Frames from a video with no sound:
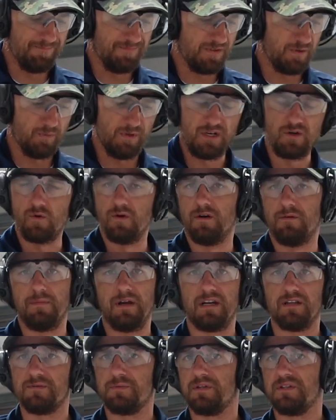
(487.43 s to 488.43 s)
The recoil
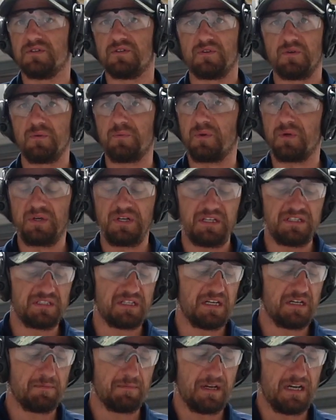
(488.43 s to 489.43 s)
management is super
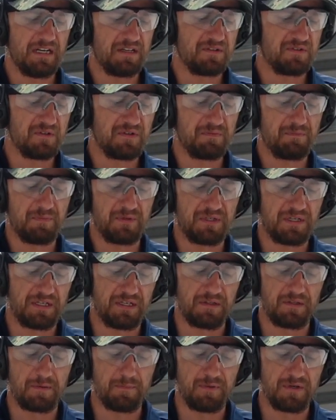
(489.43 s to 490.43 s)
easy to manage this
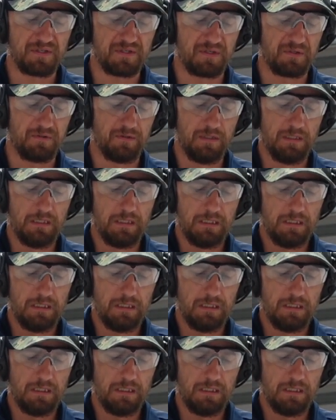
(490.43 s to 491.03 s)
particular pistol.